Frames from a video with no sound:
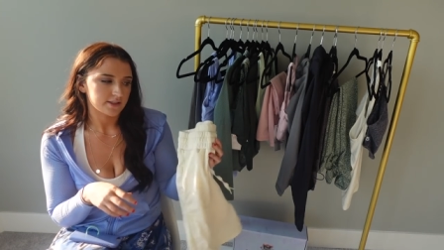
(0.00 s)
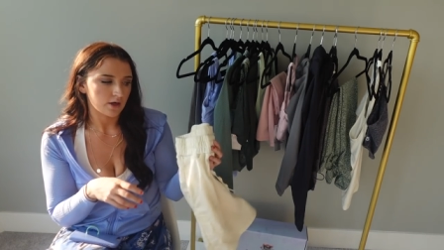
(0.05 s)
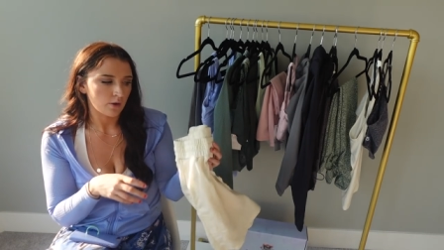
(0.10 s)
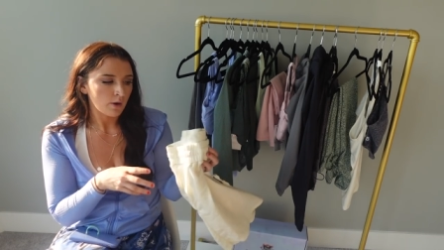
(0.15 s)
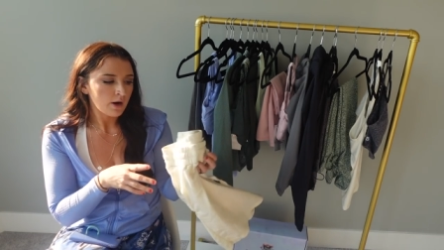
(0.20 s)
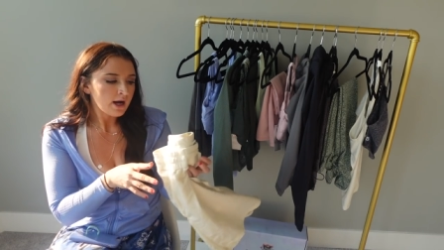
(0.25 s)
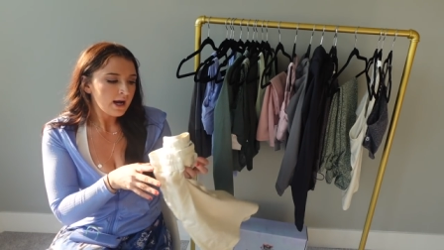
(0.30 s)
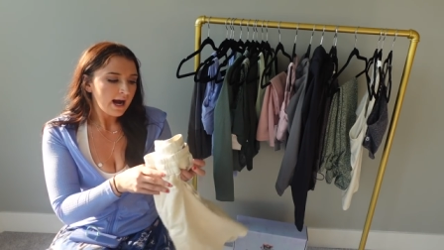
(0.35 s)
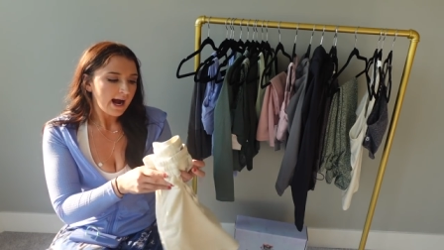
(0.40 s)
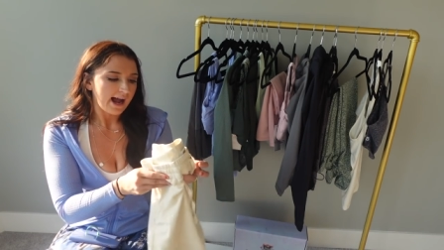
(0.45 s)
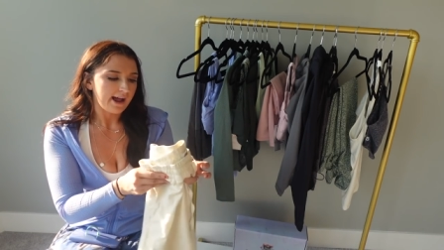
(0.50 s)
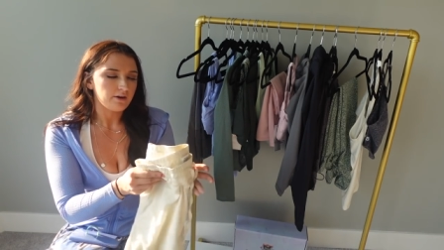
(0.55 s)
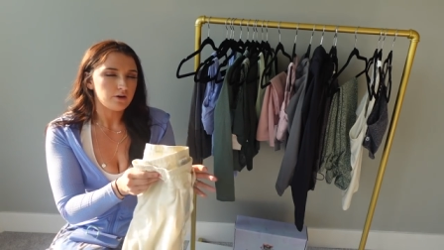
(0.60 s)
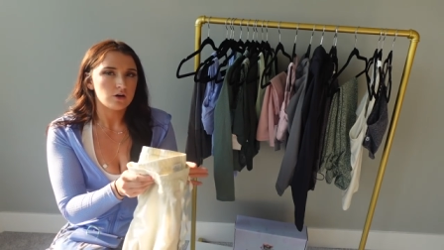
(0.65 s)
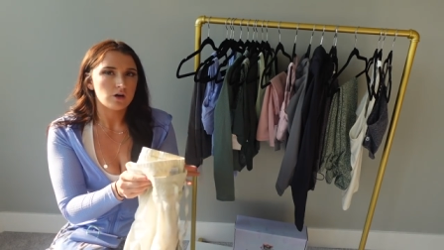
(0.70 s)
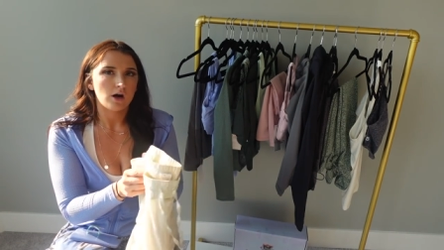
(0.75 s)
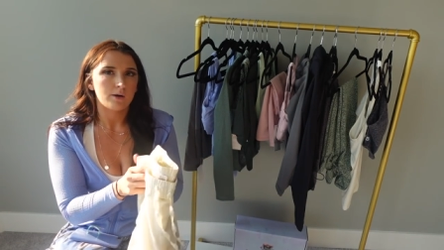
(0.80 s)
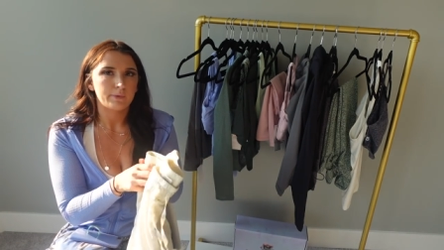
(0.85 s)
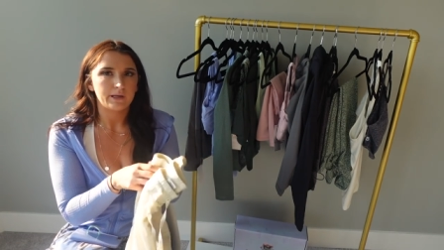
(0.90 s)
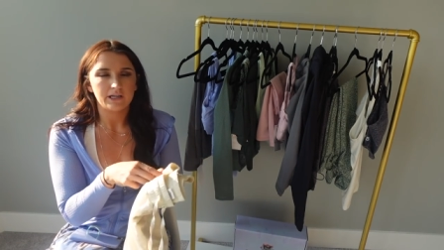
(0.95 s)
So I don't
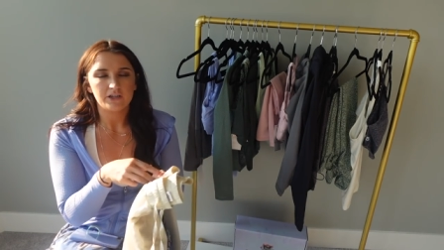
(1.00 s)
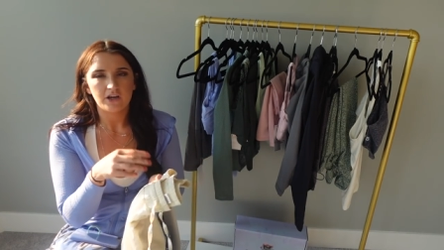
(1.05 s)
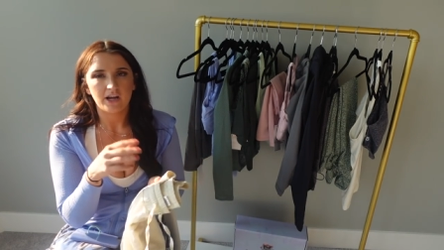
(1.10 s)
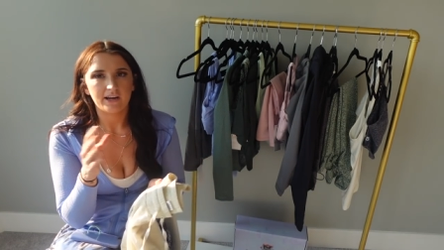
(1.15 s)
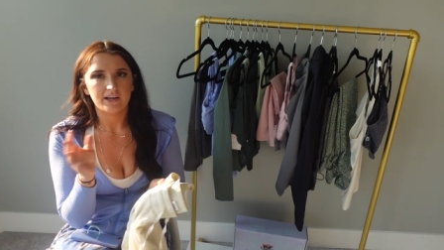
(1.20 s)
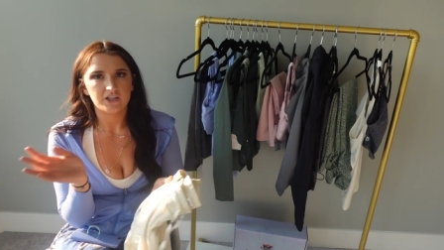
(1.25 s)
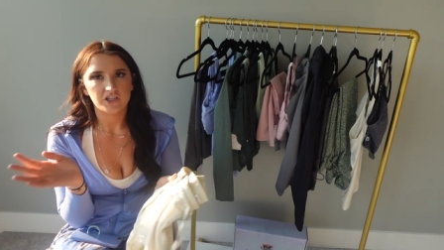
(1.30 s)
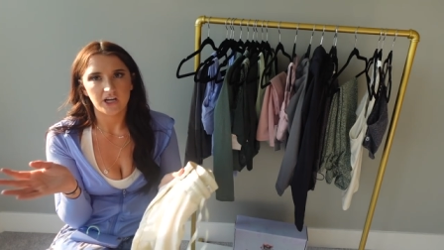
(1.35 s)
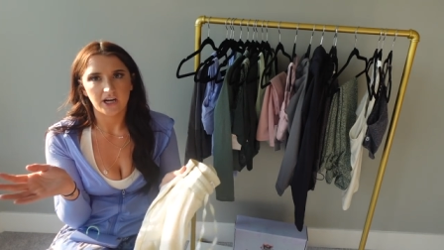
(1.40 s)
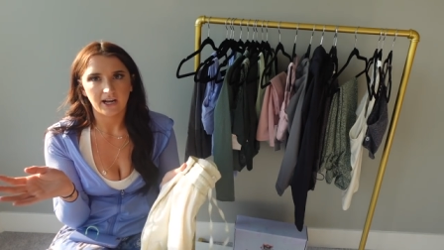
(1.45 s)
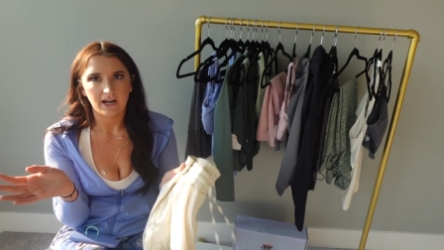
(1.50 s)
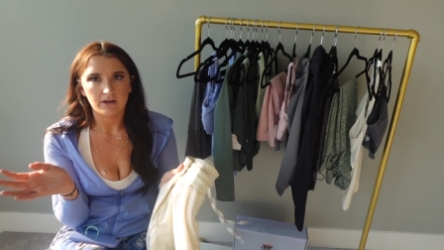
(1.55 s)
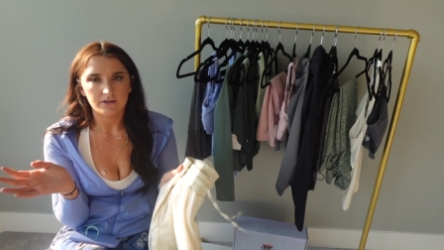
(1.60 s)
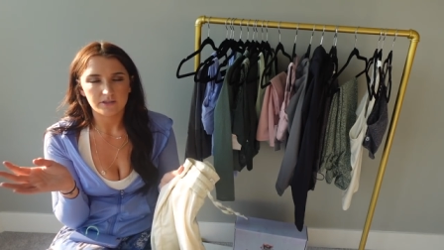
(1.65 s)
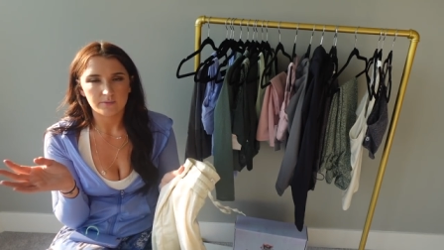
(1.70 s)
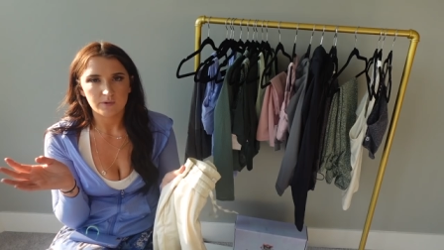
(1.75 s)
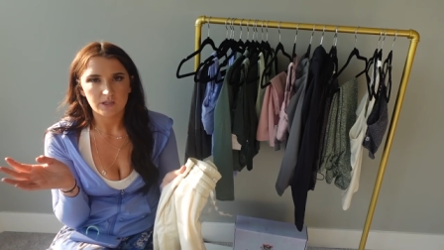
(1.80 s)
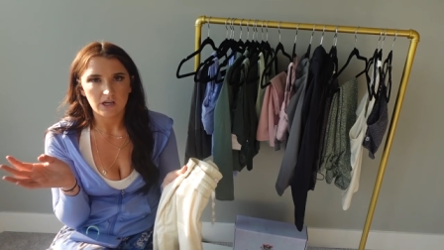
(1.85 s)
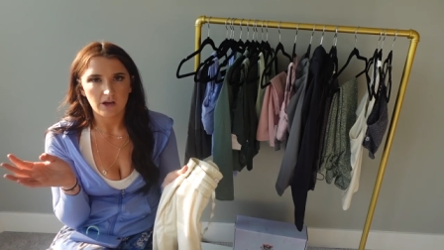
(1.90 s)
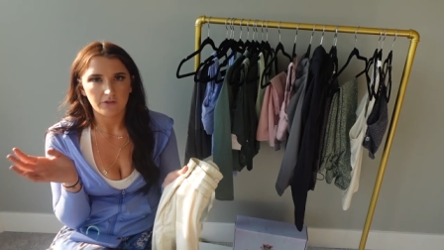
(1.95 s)
know, I'm gonna kind of check out
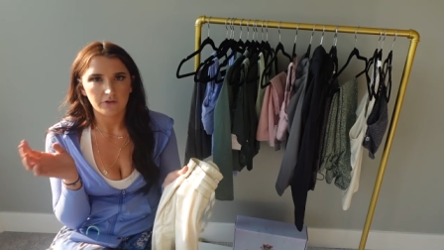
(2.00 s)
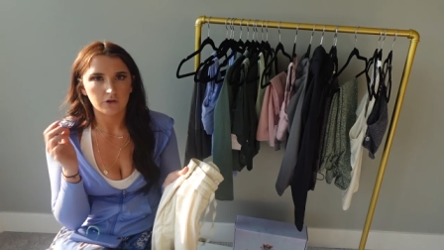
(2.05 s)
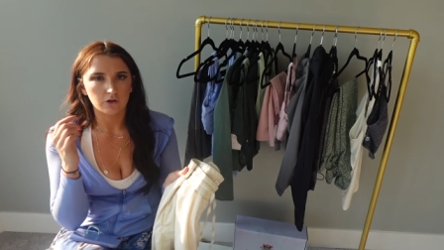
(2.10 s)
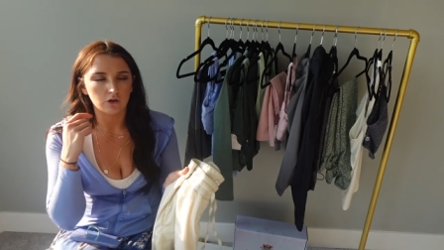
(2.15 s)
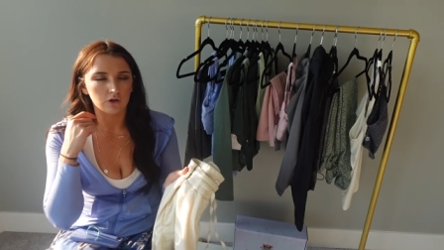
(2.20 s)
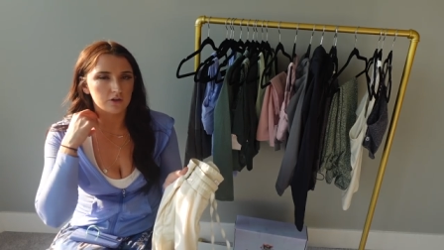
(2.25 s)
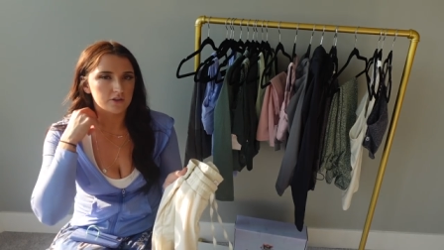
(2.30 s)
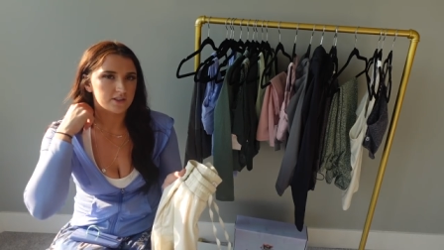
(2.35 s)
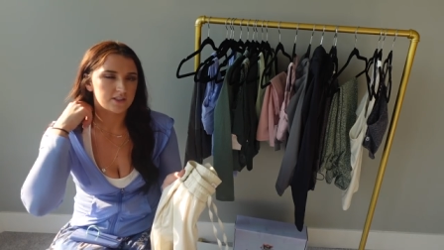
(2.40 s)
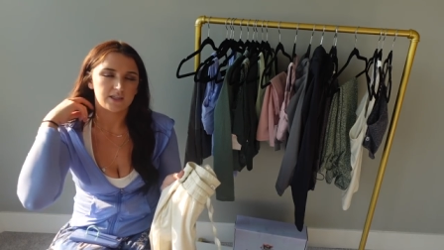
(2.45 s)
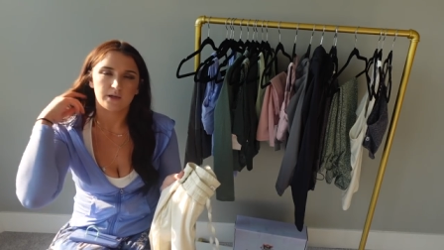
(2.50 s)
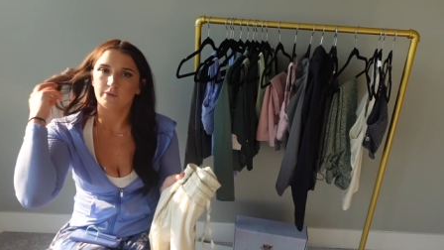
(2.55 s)
some of the other girls,